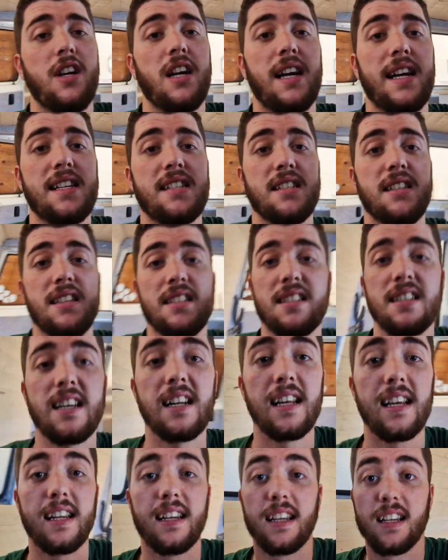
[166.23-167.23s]
lights in the
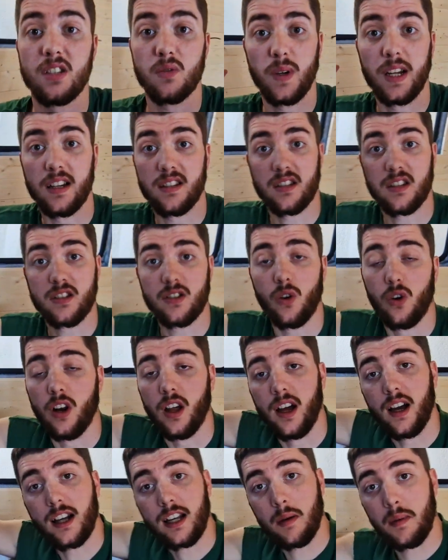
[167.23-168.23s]
ceiling, as well as the
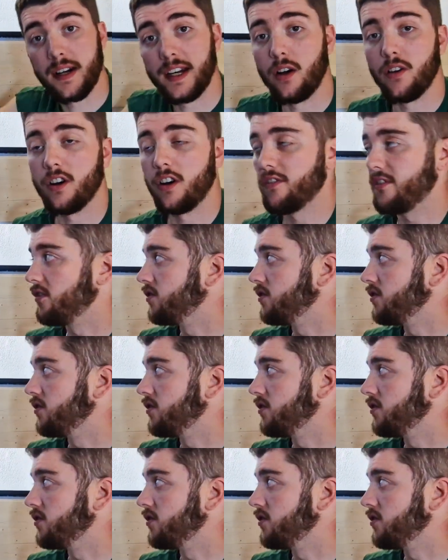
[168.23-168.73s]
solar coming down off the